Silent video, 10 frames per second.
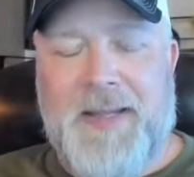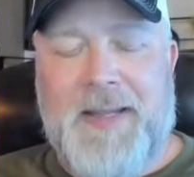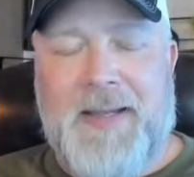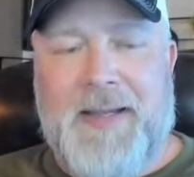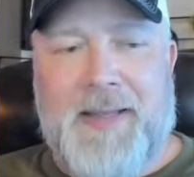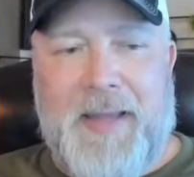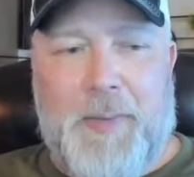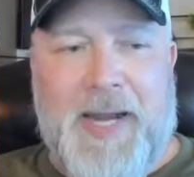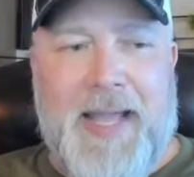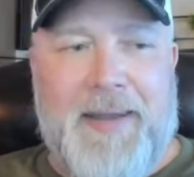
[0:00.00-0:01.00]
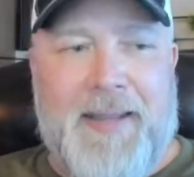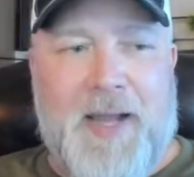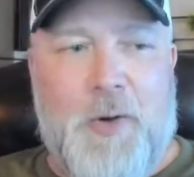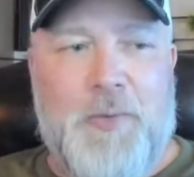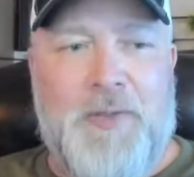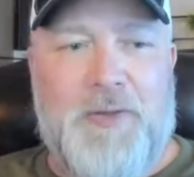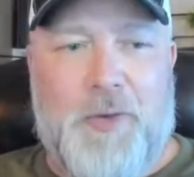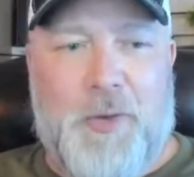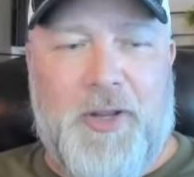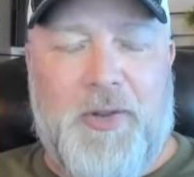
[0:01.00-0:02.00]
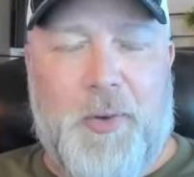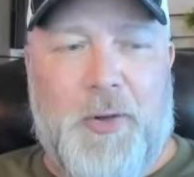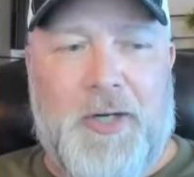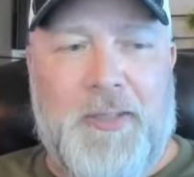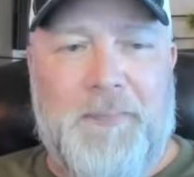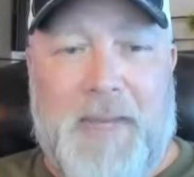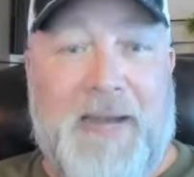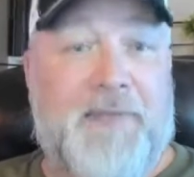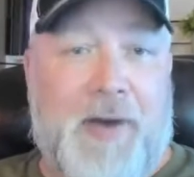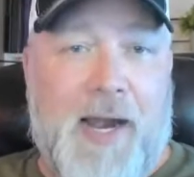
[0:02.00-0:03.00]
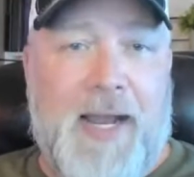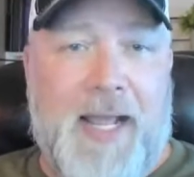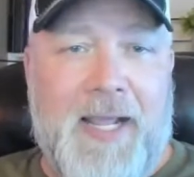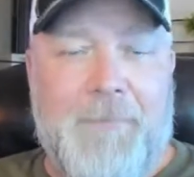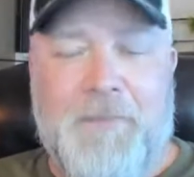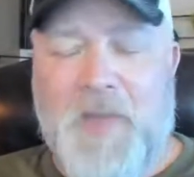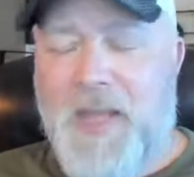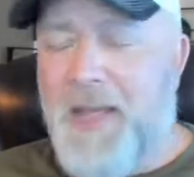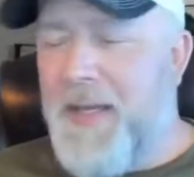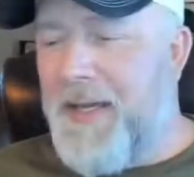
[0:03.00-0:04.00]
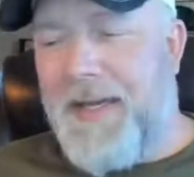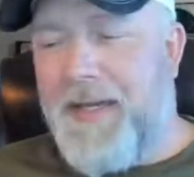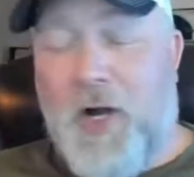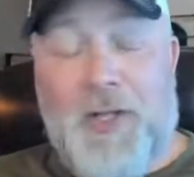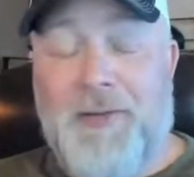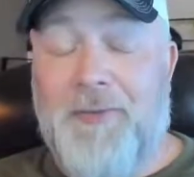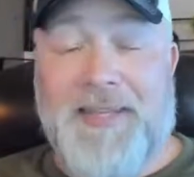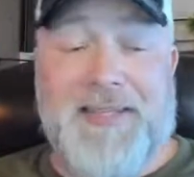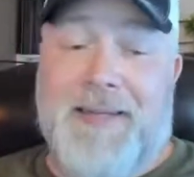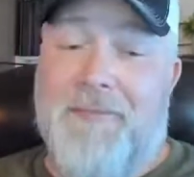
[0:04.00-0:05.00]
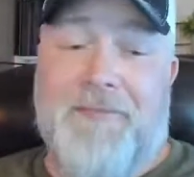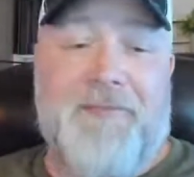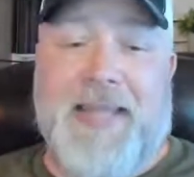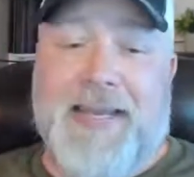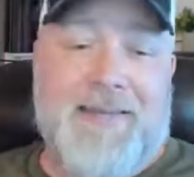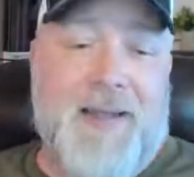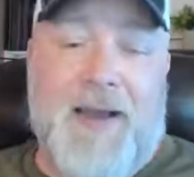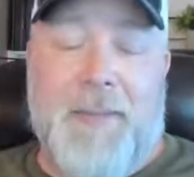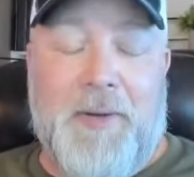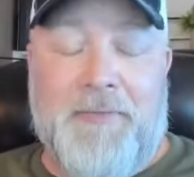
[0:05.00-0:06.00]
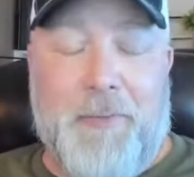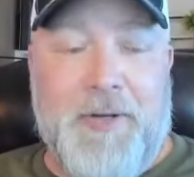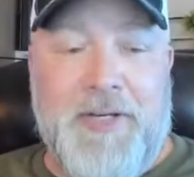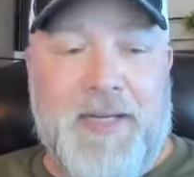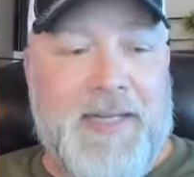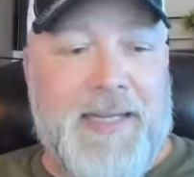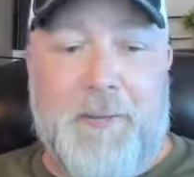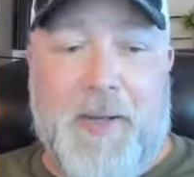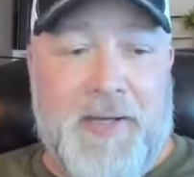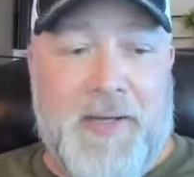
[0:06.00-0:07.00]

that we're handing out door to door by Friday. All of this stuff takes time, unfortunately. And when